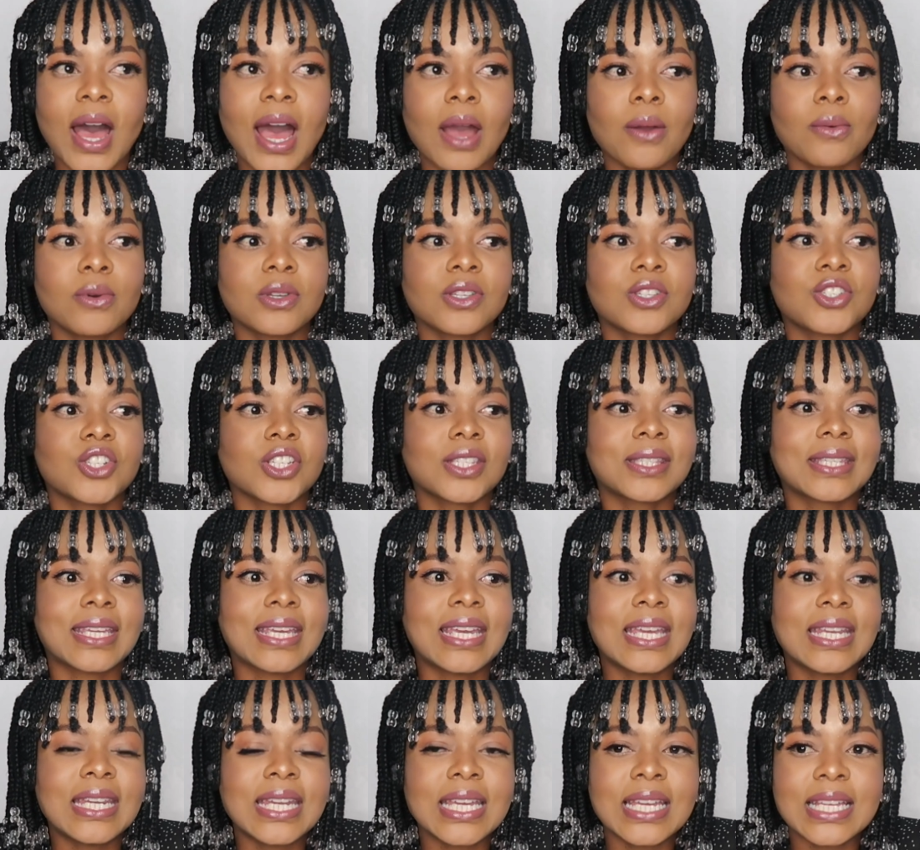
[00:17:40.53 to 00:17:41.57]
I was just
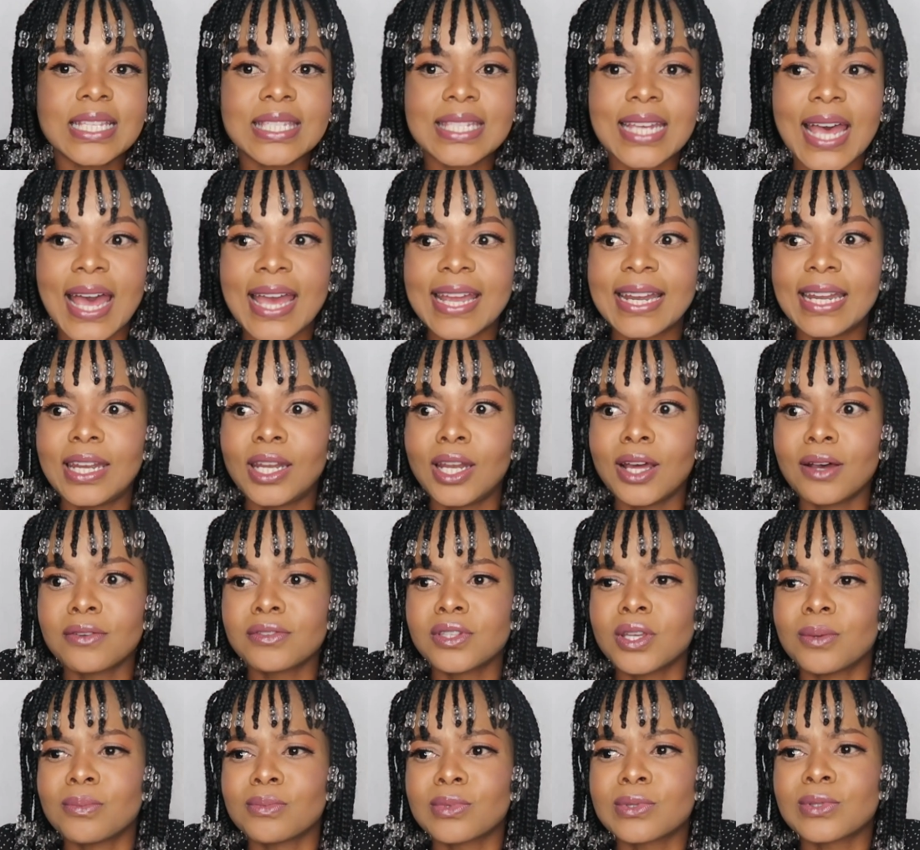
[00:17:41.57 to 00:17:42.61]
in it. I
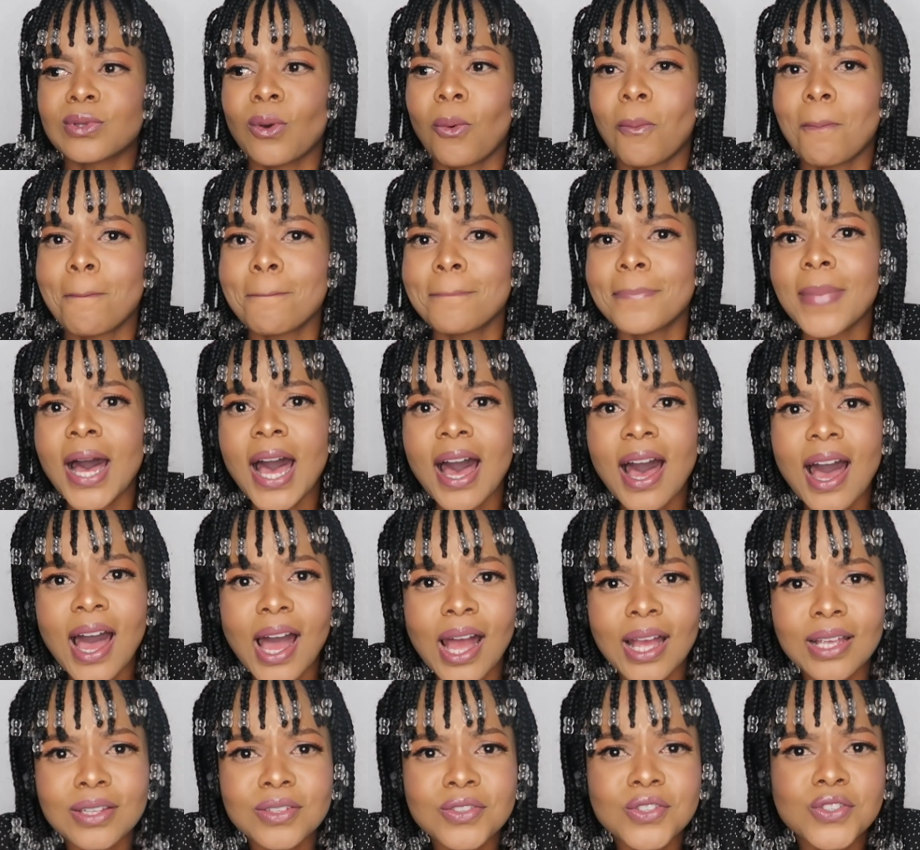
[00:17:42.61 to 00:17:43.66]
loved him so
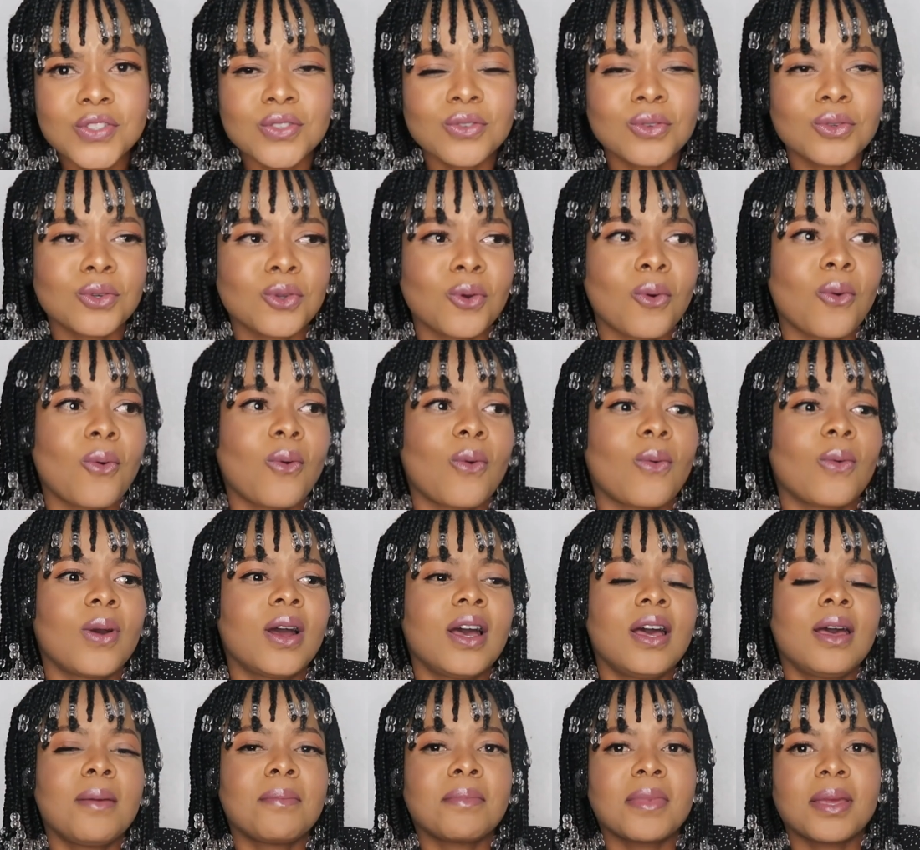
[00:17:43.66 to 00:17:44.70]
much, you know.
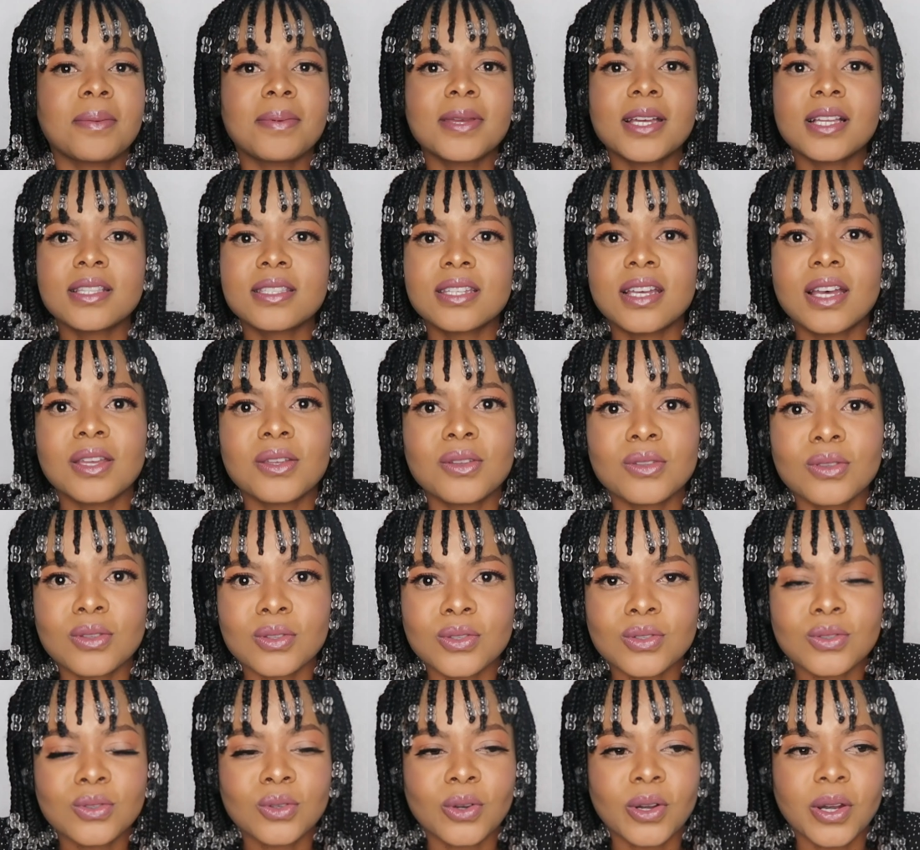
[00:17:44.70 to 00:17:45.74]
Maybe I'll tell you
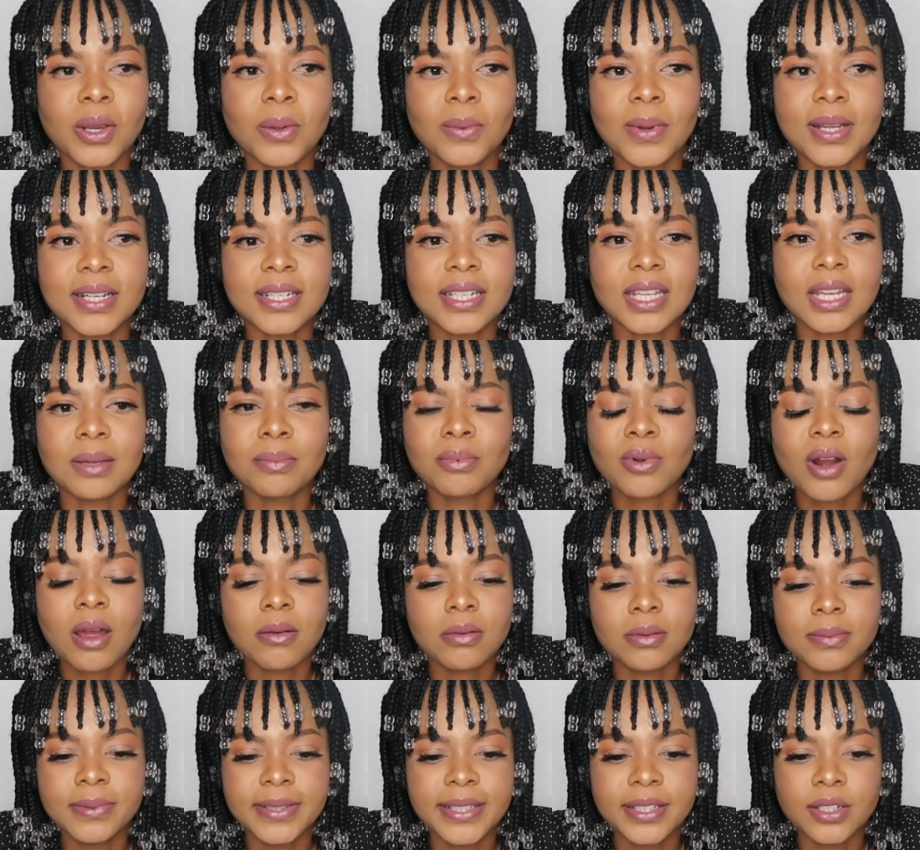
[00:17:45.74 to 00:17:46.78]
the story one day,
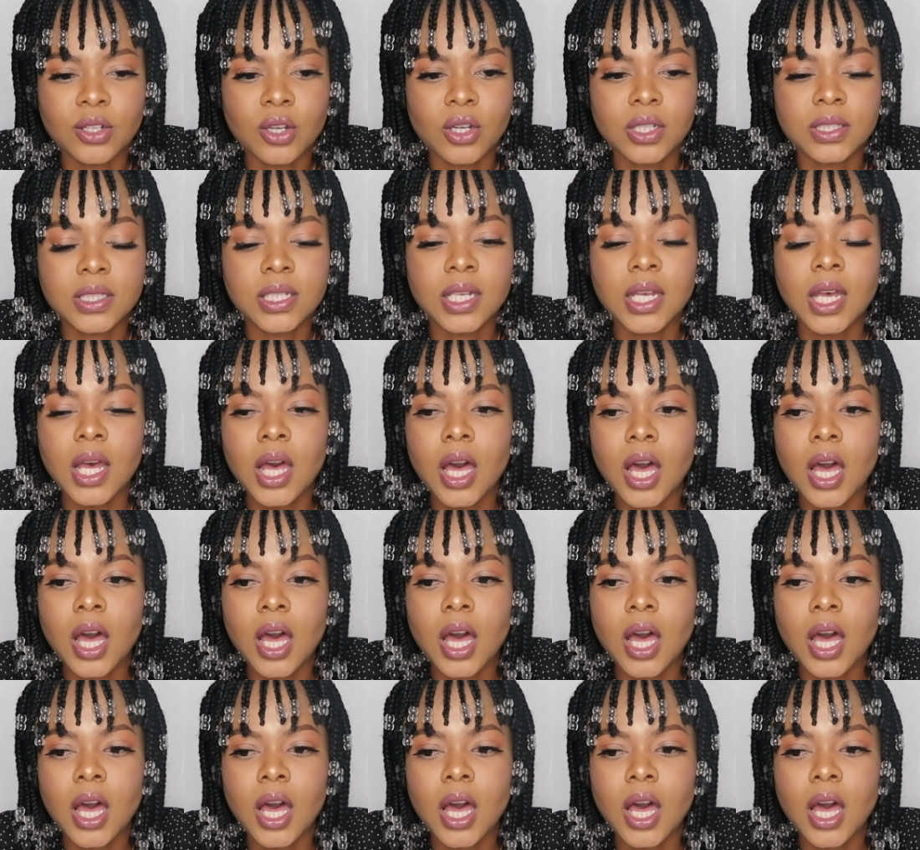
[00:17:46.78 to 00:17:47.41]
probably not.